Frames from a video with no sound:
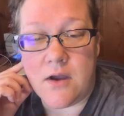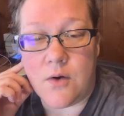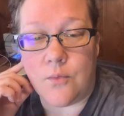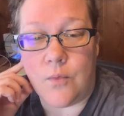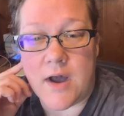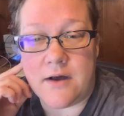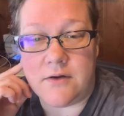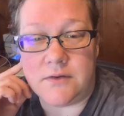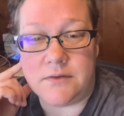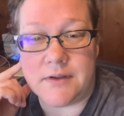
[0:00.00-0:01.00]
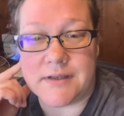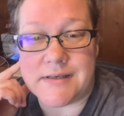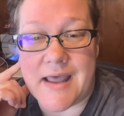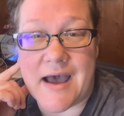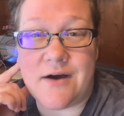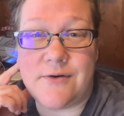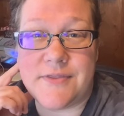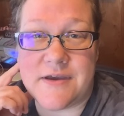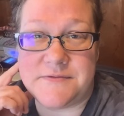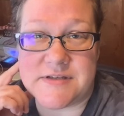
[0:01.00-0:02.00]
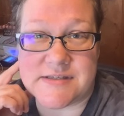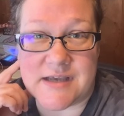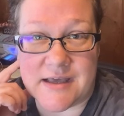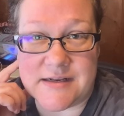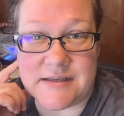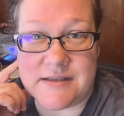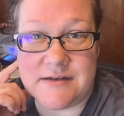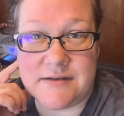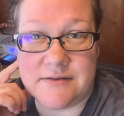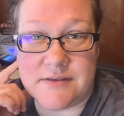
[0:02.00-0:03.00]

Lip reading: Well, now they've decided